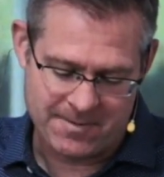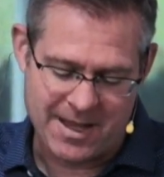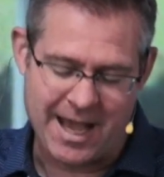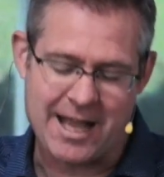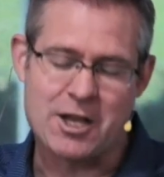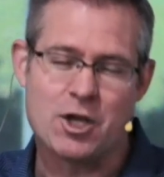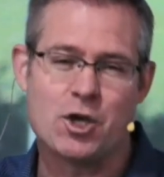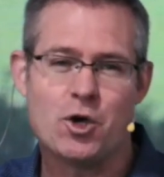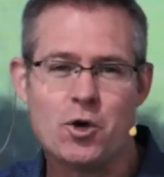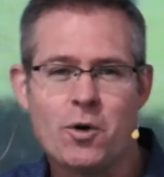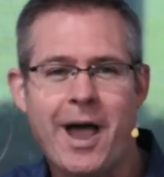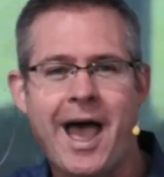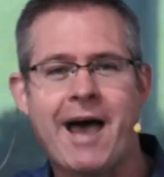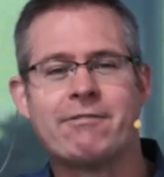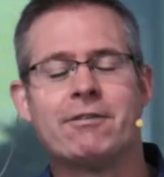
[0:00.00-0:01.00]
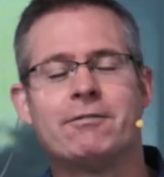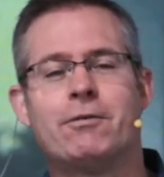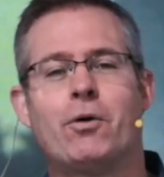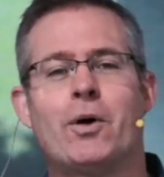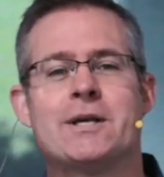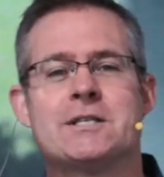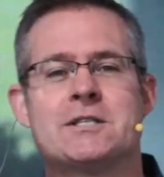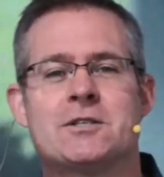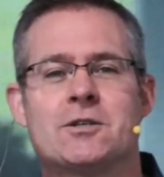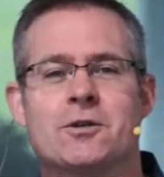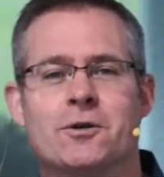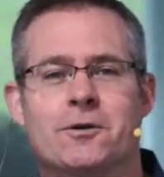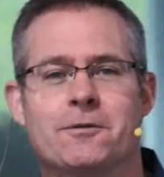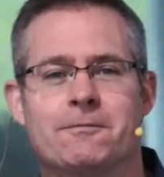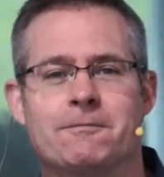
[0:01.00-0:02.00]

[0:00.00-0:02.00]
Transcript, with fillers: And you have a voice too.